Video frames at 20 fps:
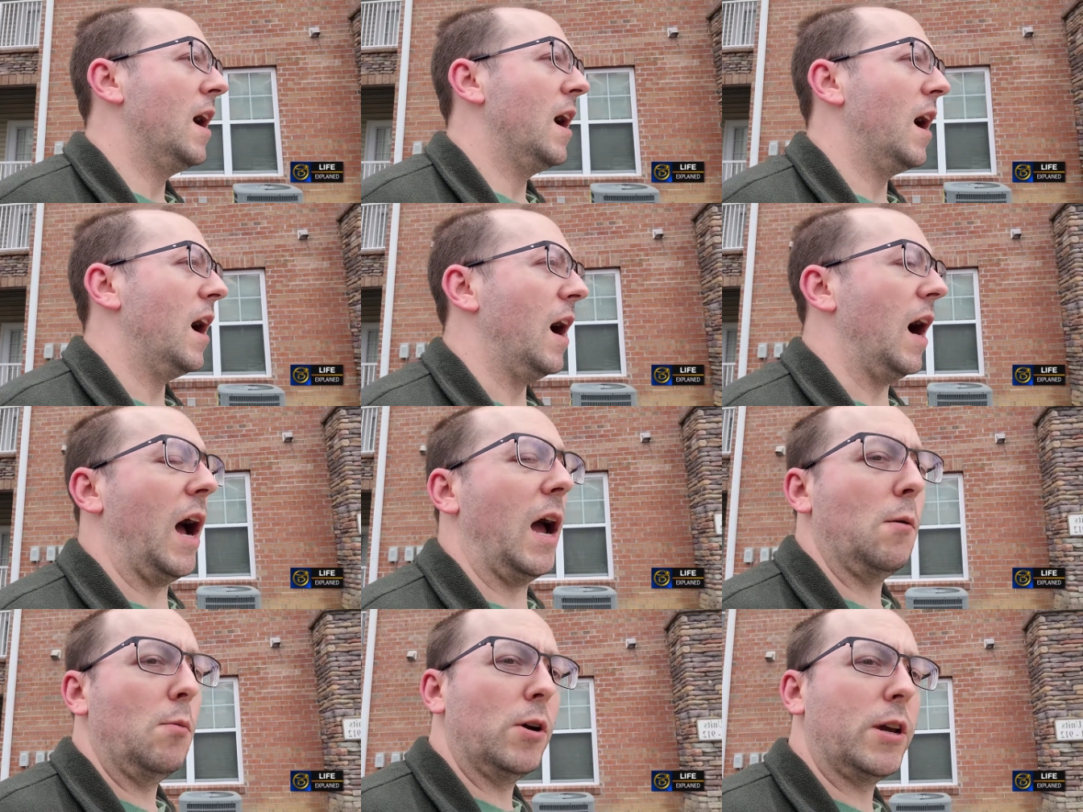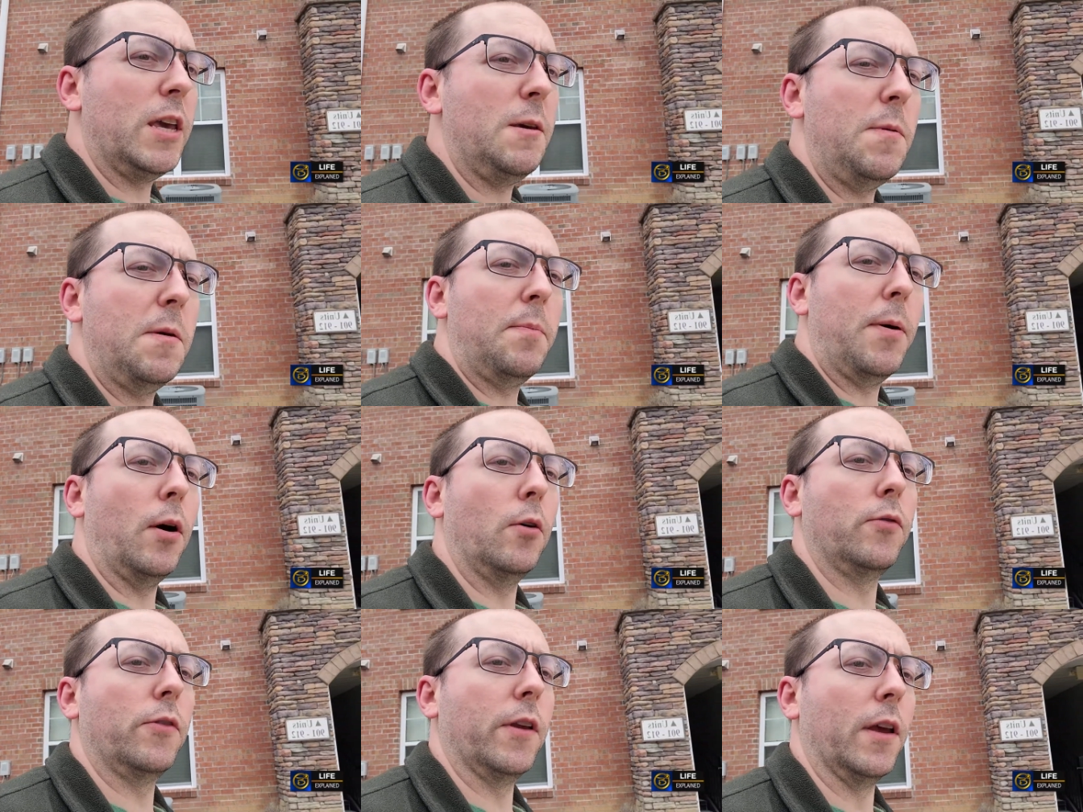uh, I will keep you
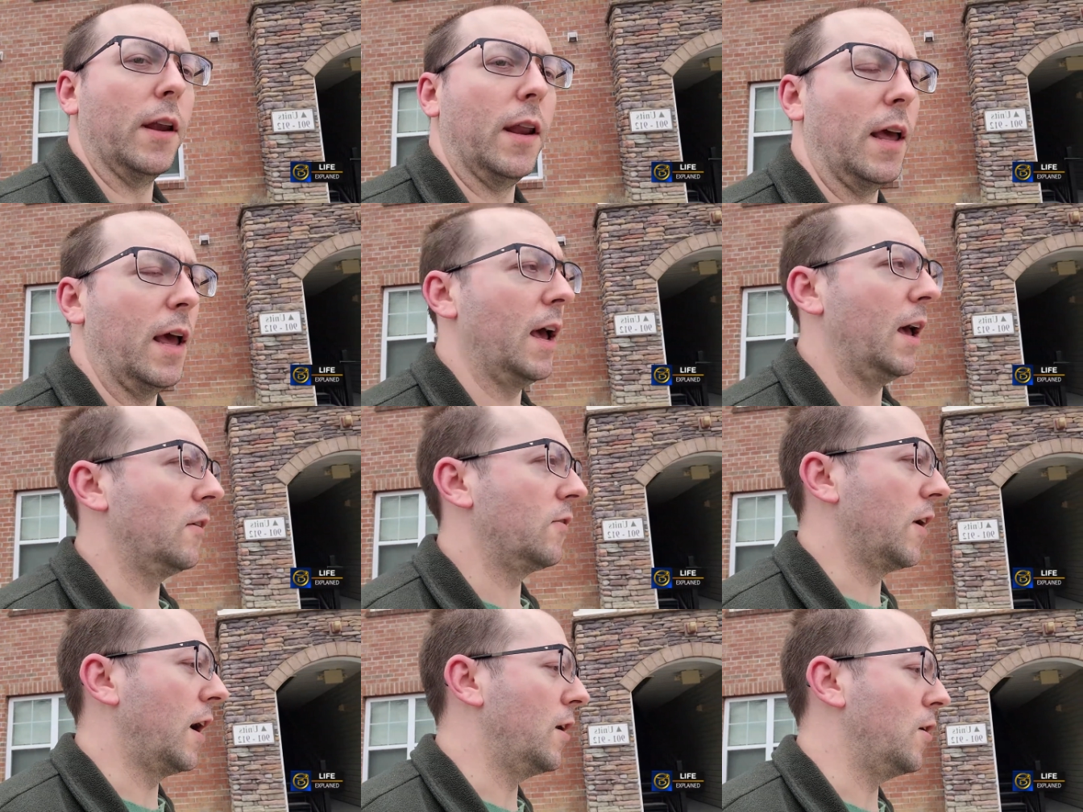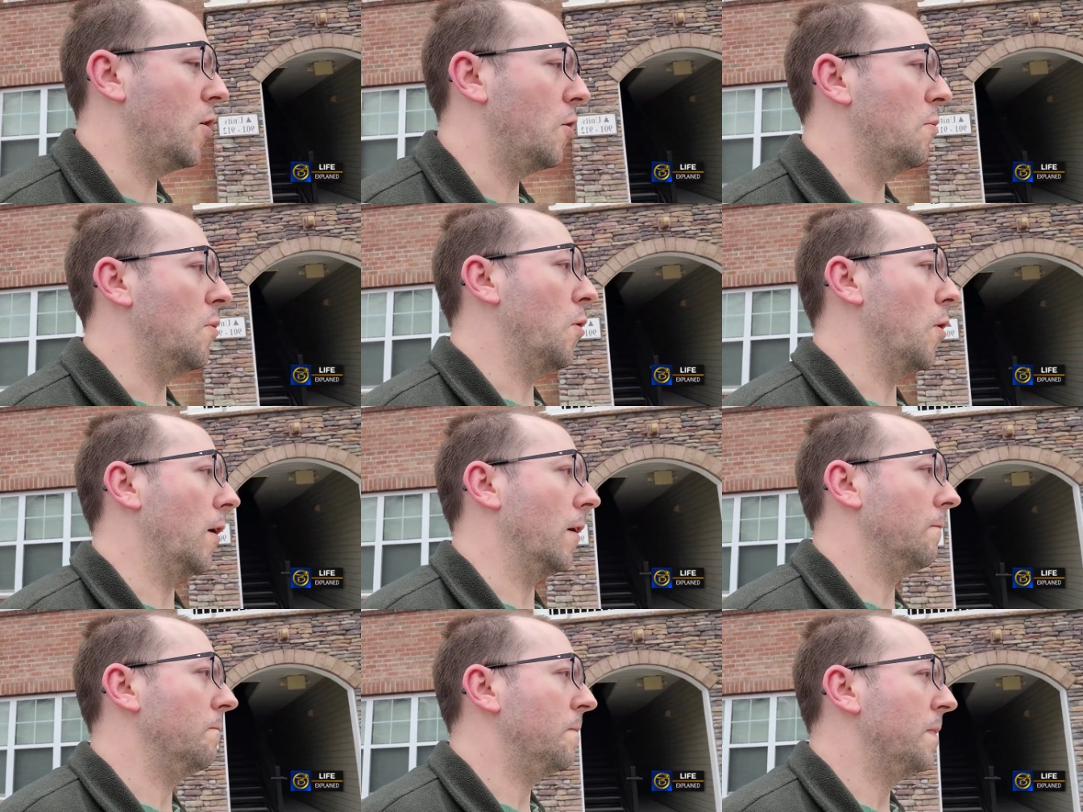posted as I know
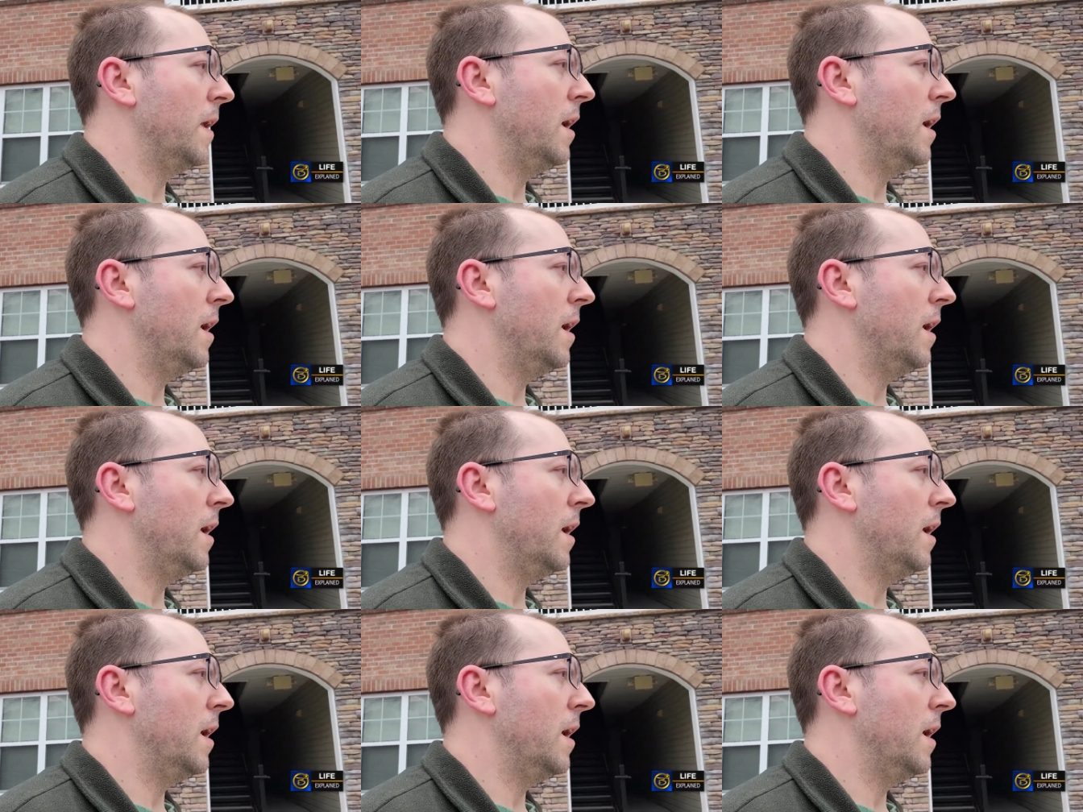more.